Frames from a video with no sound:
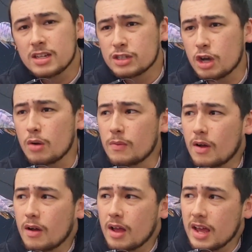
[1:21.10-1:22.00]
So
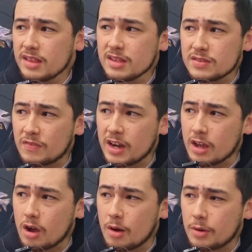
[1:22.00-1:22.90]
in this
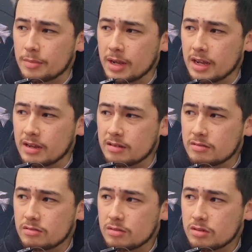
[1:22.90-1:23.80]
video, I want to be
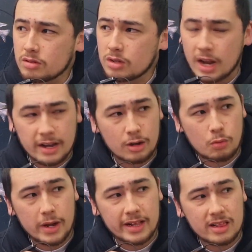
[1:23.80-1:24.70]
kind of
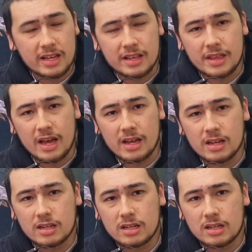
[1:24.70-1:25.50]
quite clear that